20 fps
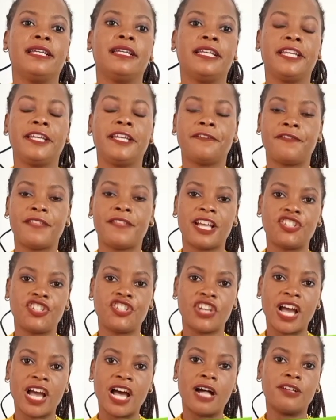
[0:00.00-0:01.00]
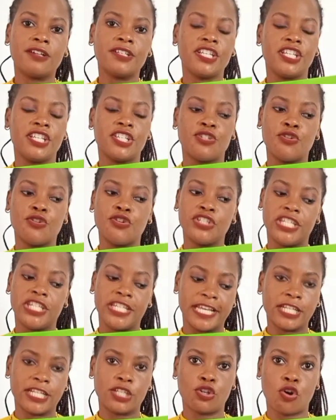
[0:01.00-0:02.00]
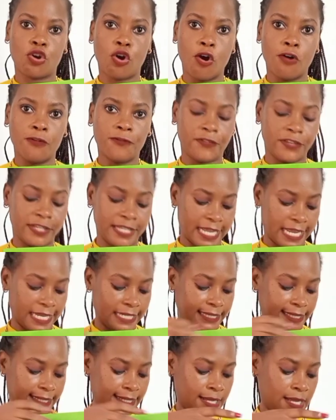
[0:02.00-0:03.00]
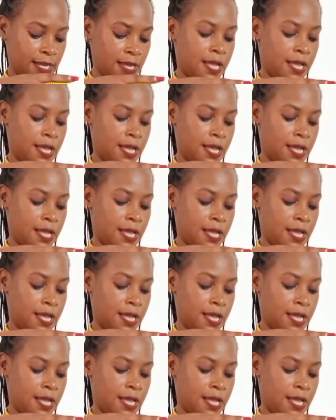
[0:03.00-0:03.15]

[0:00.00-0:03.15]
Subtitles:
if the child is not yet confident